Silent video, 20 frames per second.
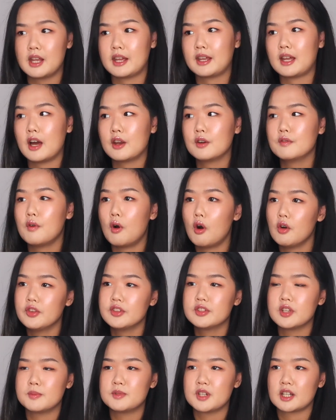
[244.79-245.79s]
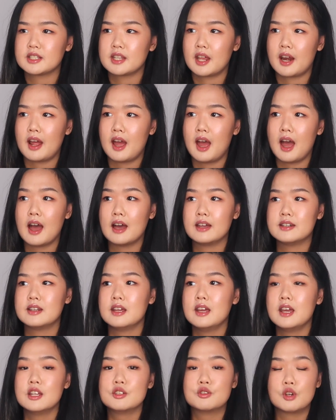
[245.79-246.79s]
Like, out of all the subjects that I had
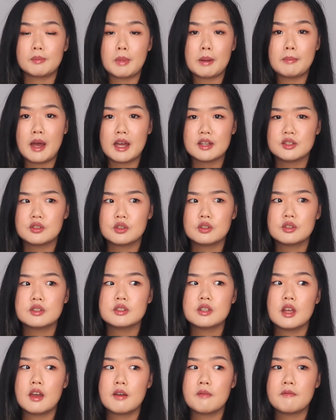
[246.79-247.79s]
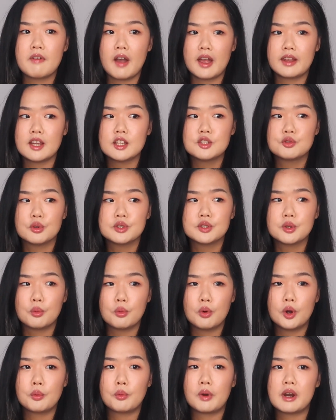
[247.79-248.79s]
during my master's, finance was the
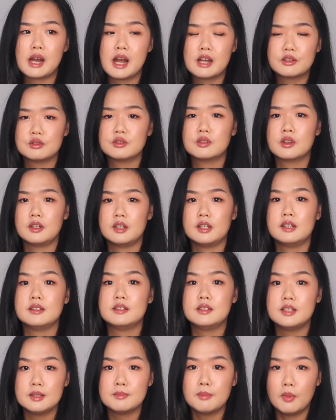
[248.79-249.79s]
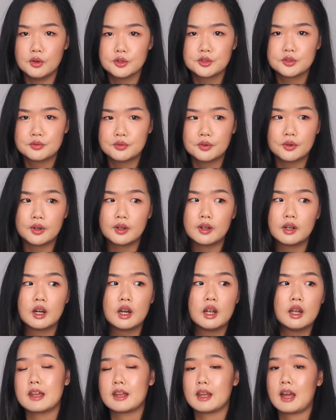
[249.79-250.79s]
one where I had to study the most for.
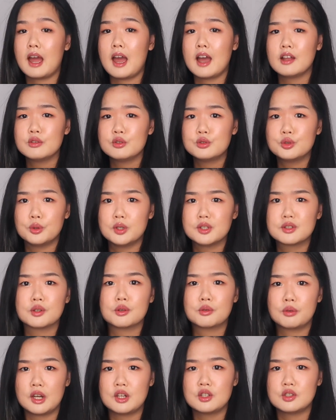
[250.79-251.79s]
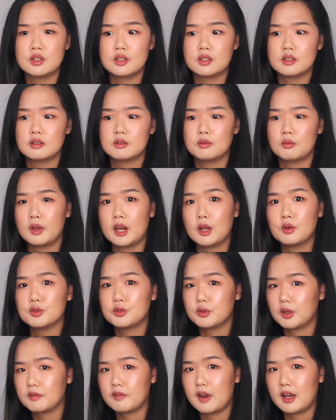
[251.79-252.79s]
Like, I had to do integration when I
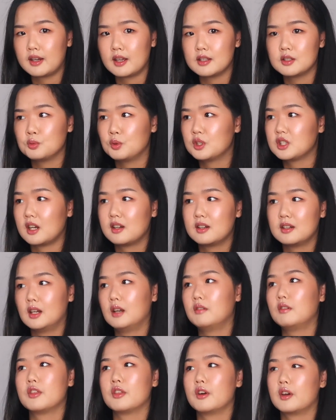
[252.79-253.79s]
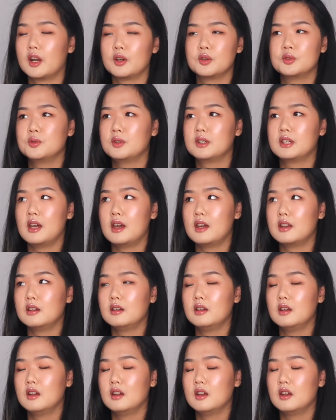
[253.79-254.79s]
was doing finance, which I never thought I would do
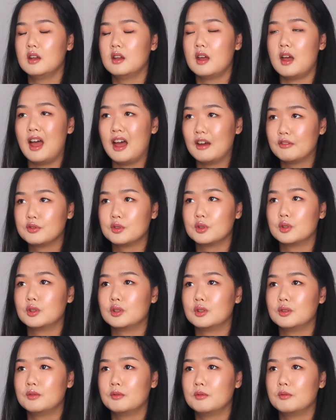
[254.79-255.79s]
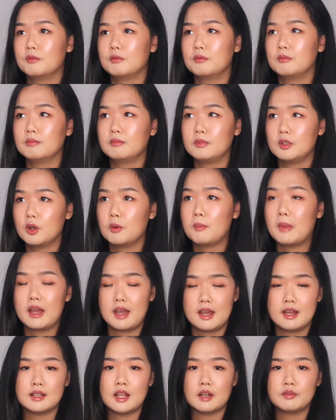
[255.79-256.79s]
again after
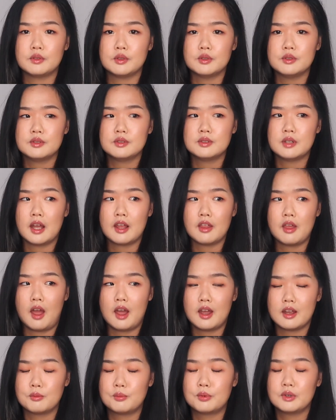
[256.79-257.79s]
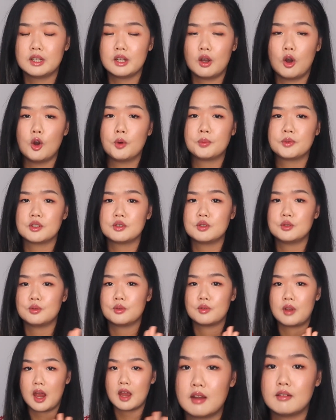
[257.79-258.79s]
my A-levels. I really hoped
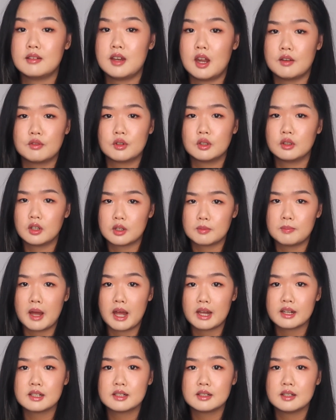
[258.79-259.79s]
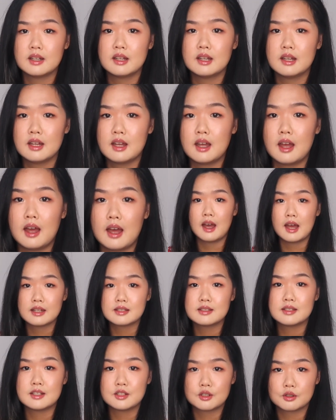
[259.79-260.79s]
to never look back
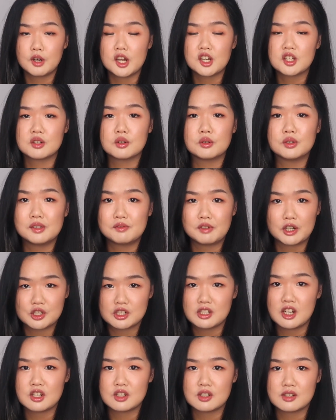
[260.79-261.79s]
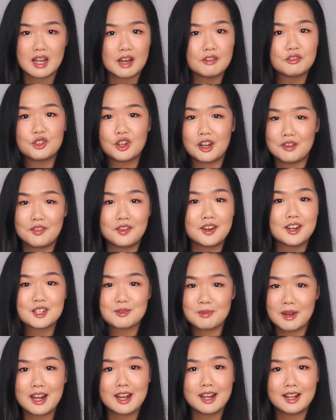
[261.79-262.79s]
at integration or differentiation after I
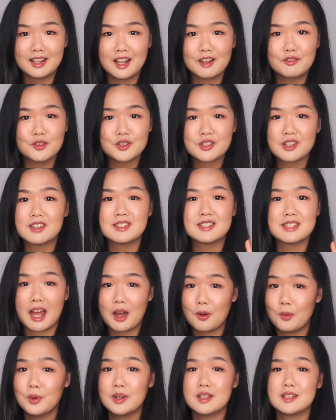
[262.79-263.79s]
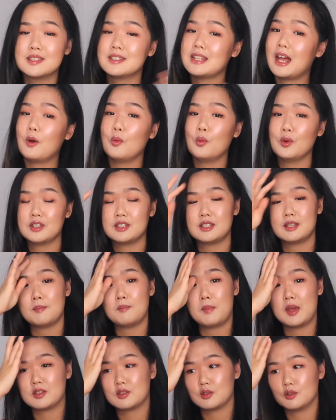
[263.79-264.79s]
finished my A-levels, because that was a
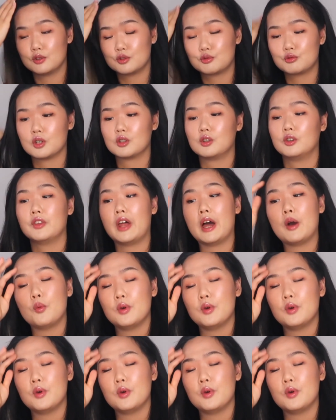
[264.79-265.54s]
mental struggle.